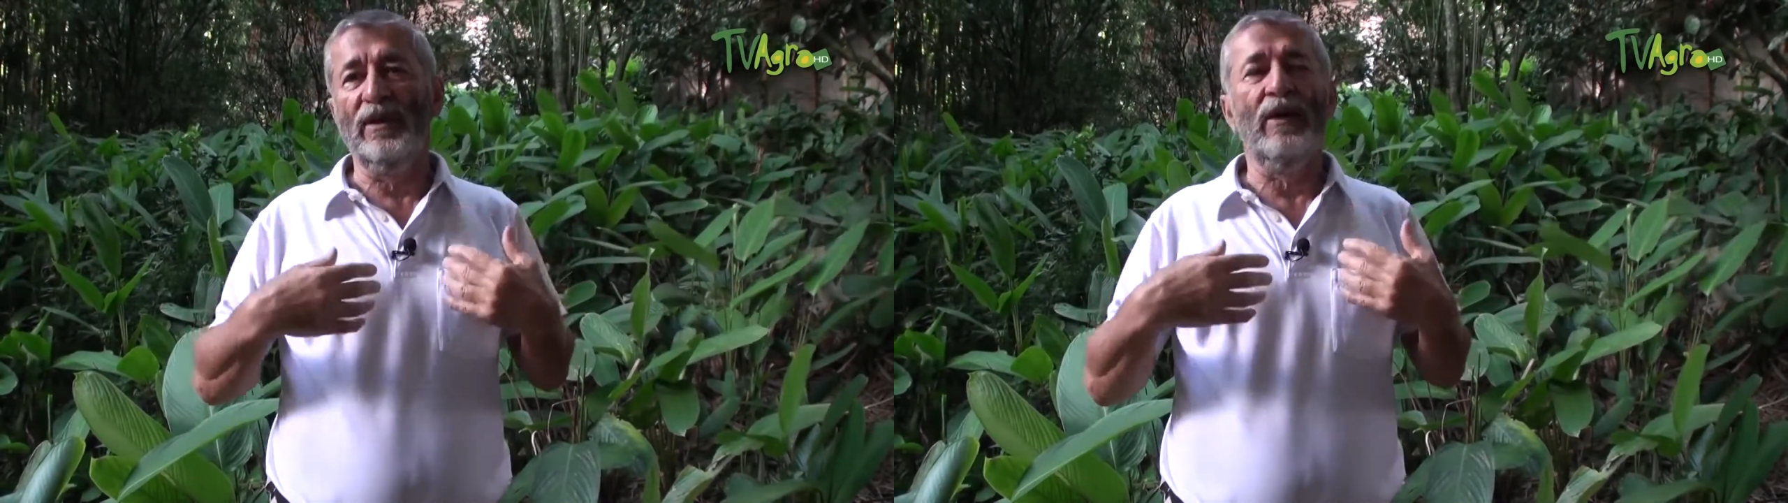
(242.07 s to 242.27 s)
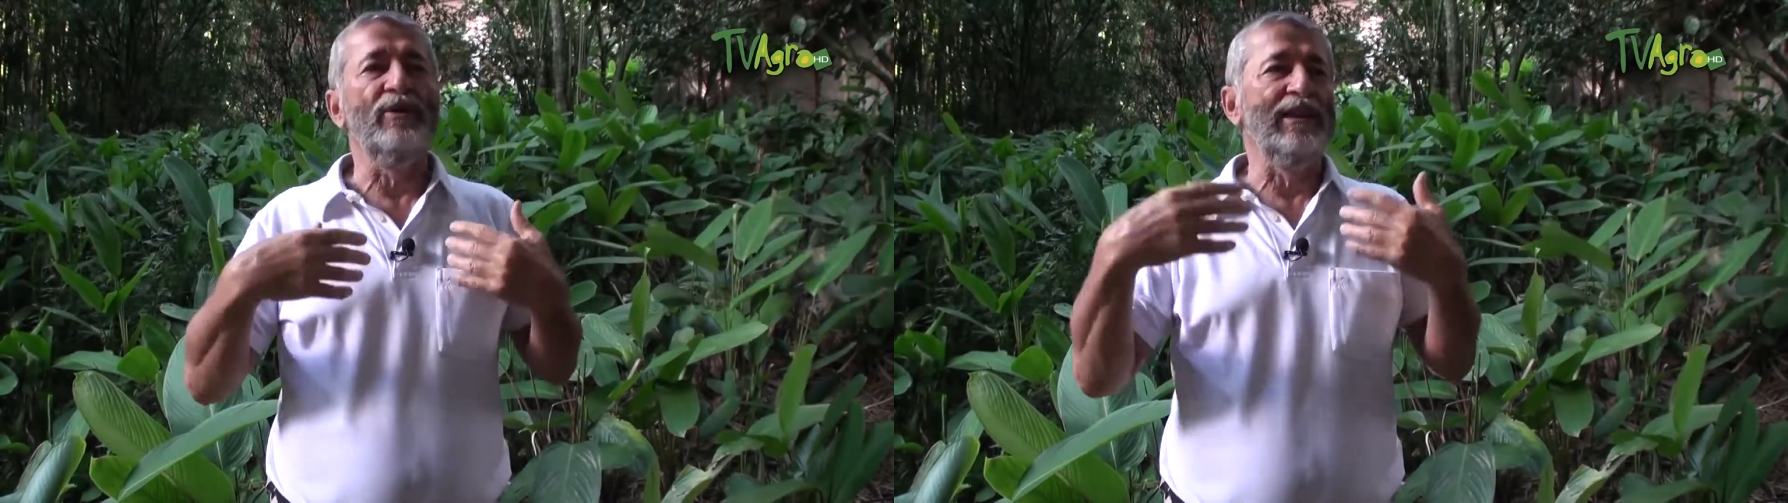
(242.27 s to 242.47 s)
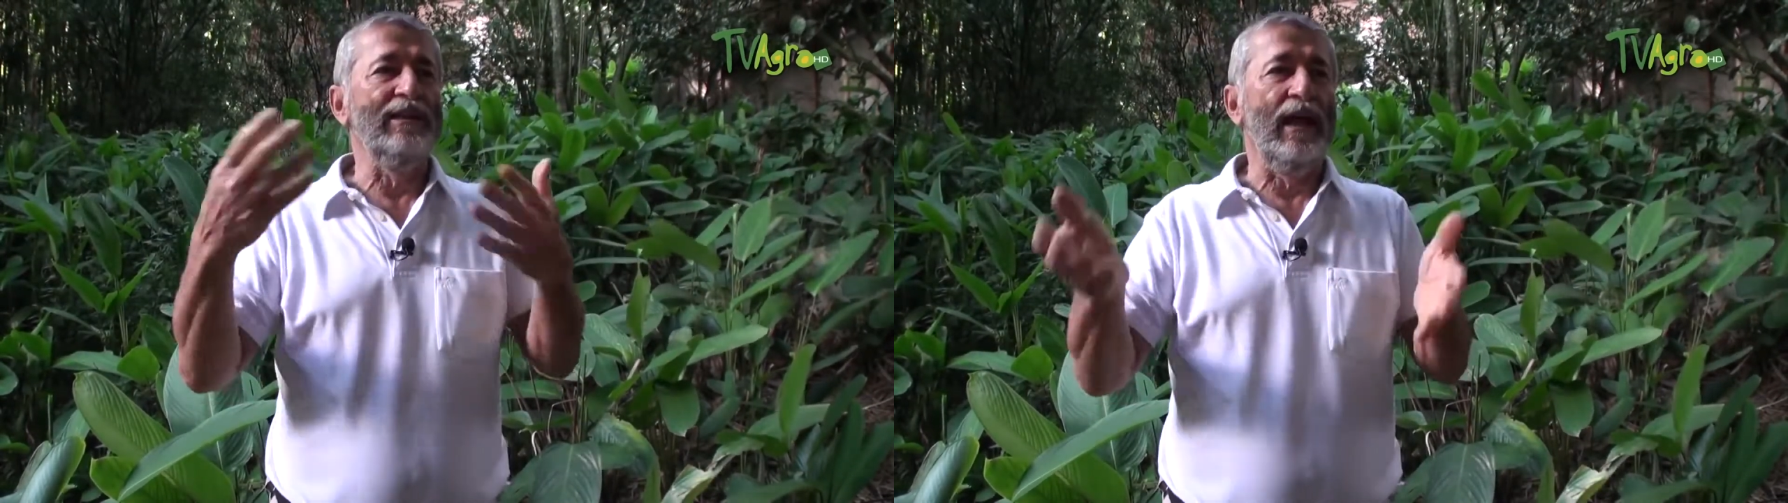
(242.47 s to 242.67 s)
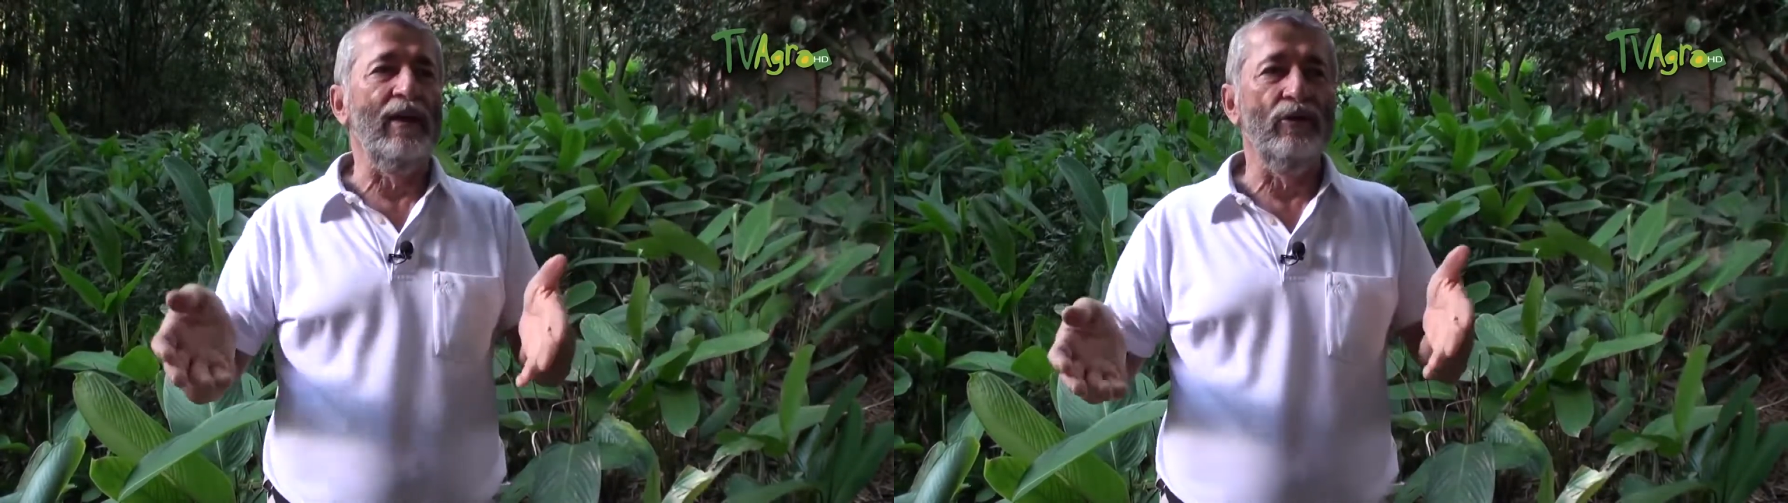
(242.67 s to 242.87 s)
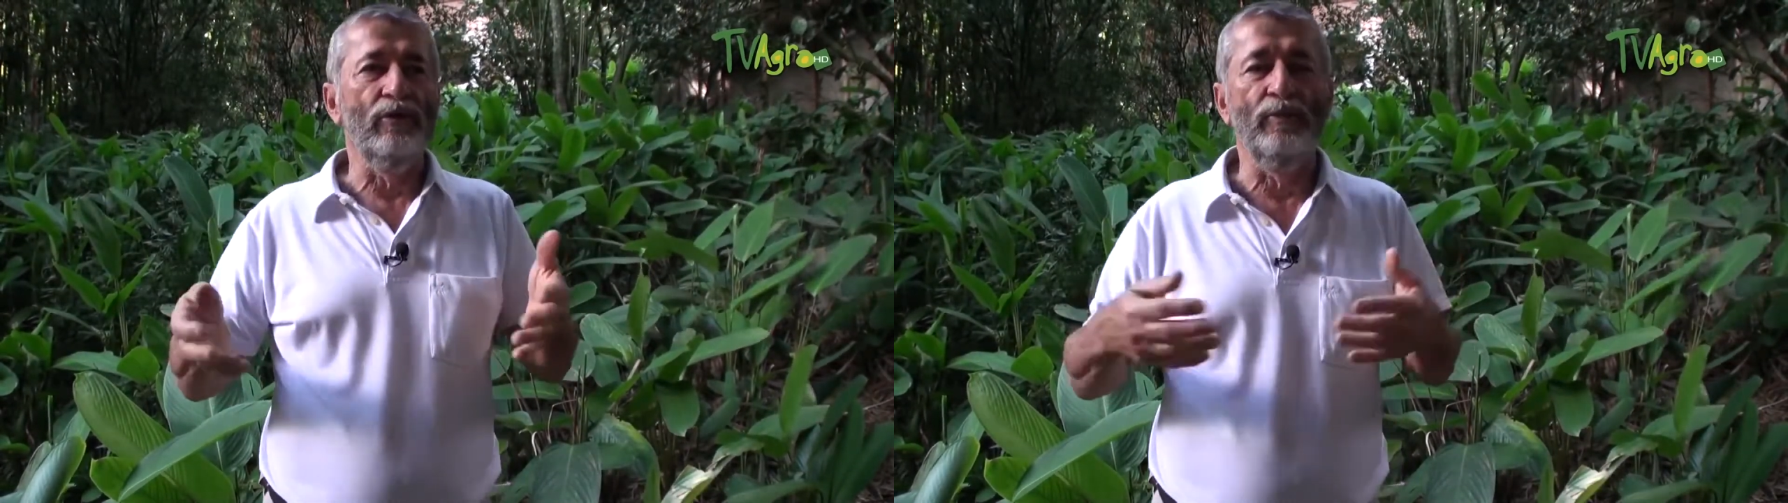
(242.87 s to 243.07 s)
Bijao
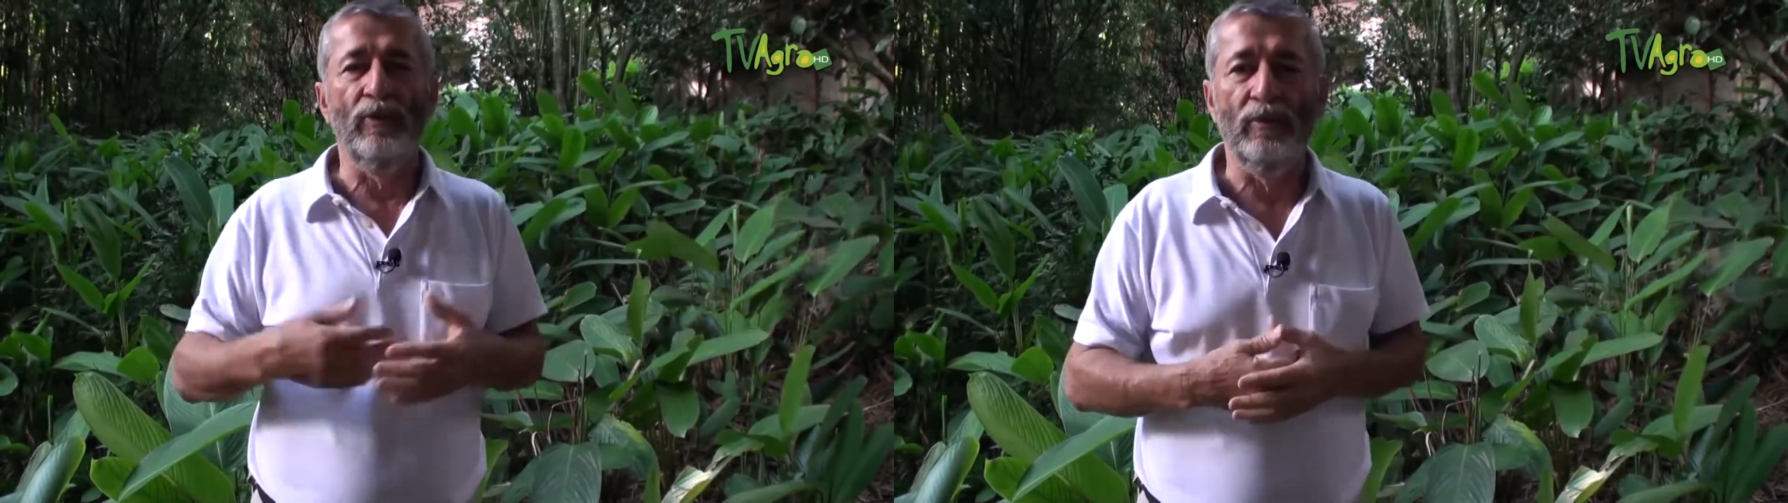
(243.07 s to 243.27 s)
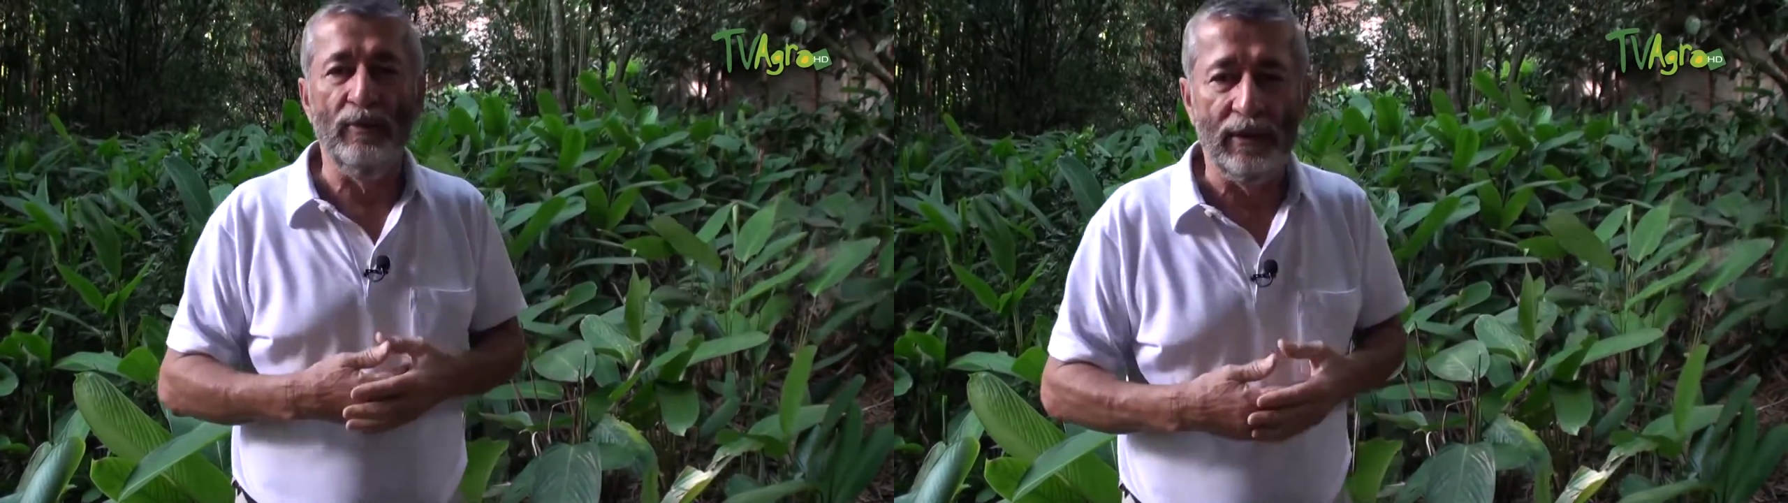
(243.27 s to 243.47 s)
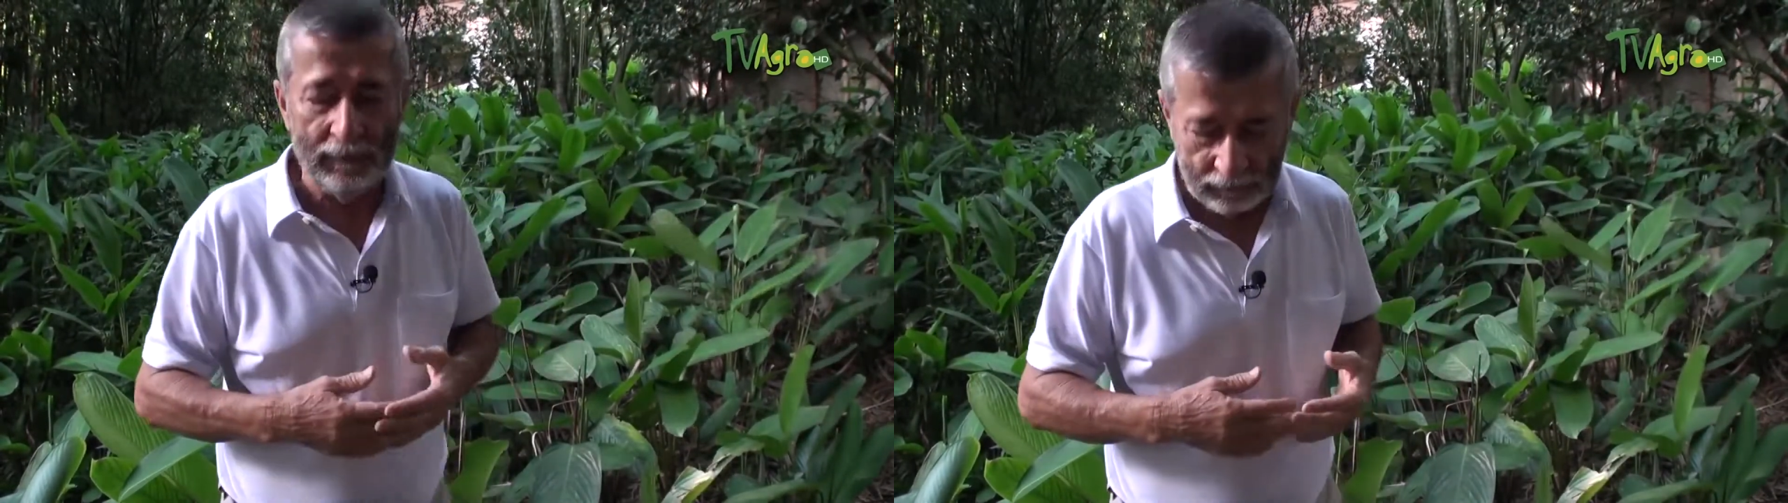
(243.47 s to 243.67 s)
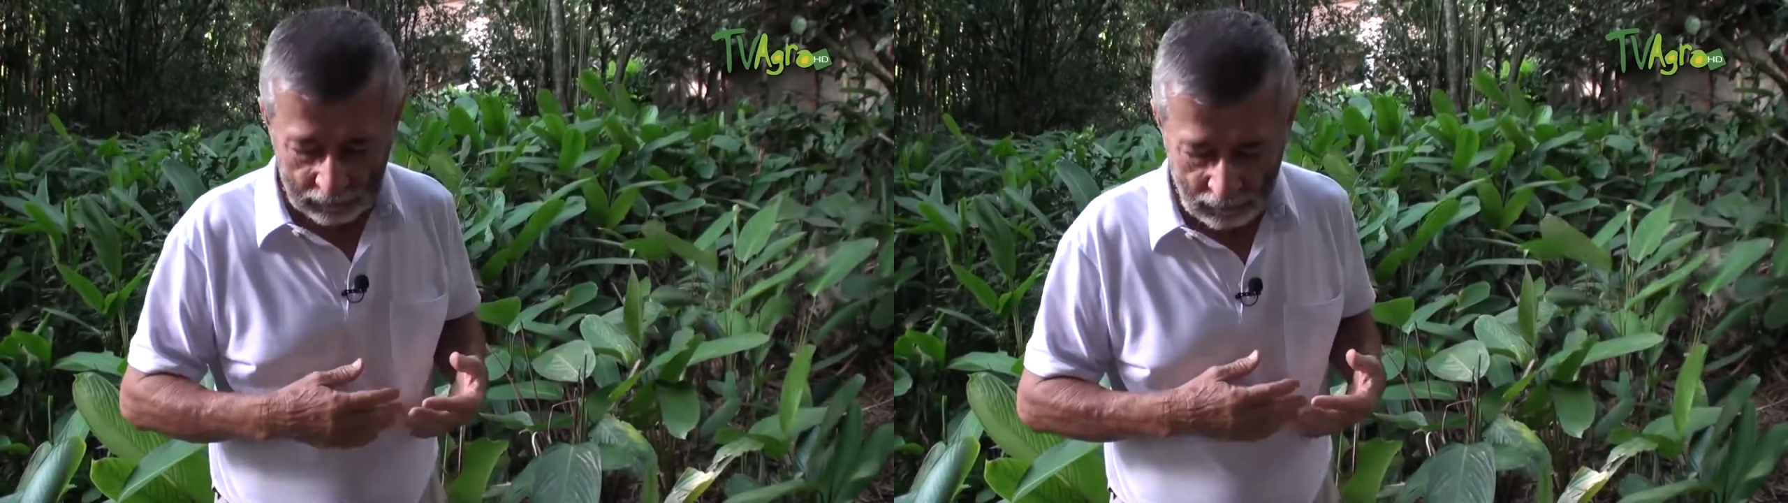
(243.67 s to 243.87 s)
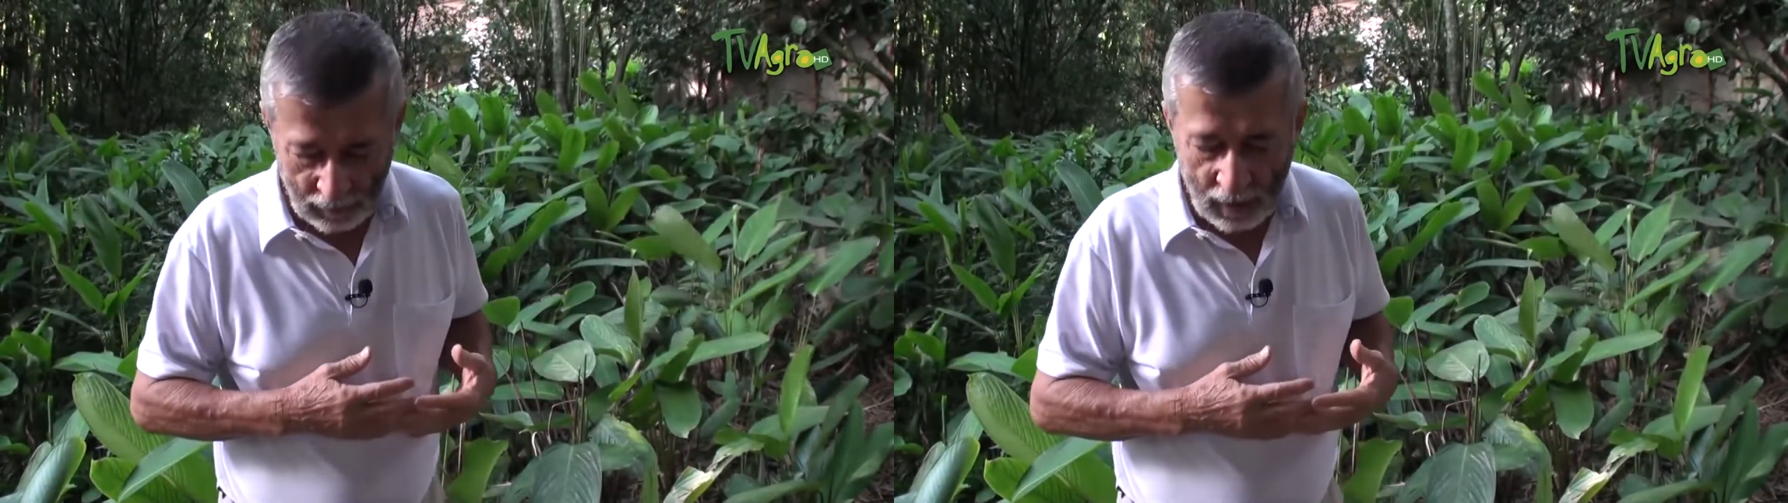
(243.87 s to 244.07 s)
crops or in
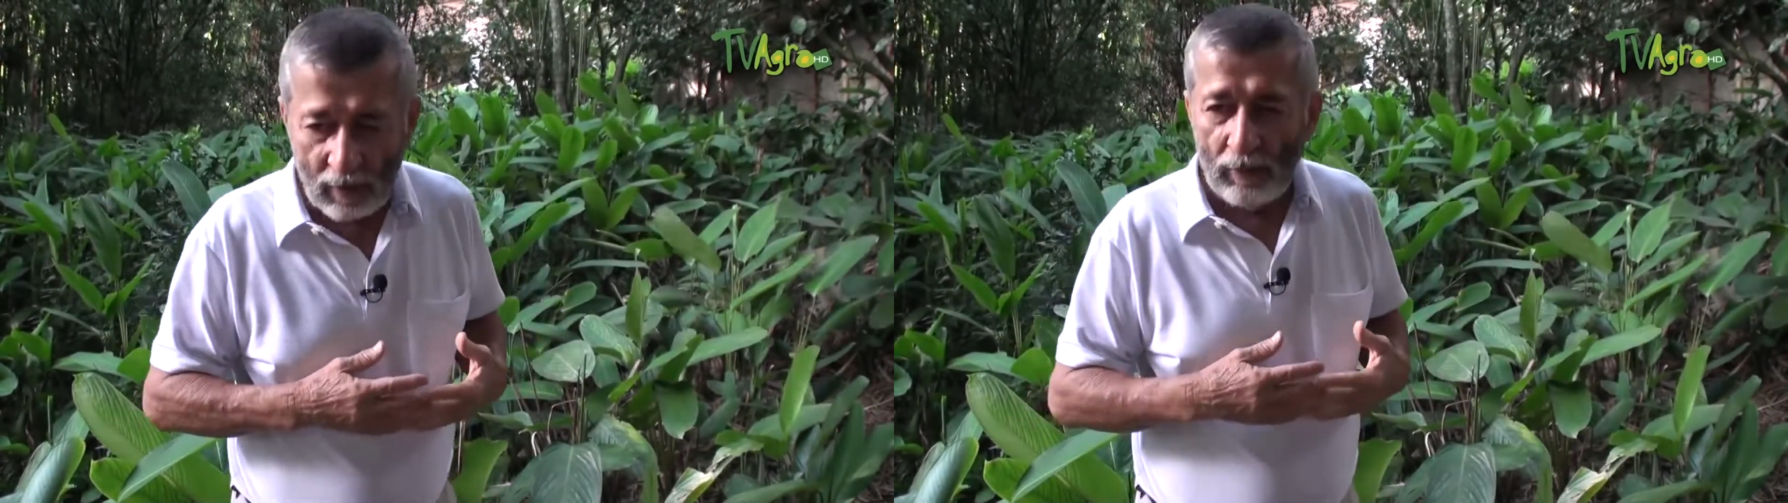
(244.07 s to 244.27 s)
Yolombo,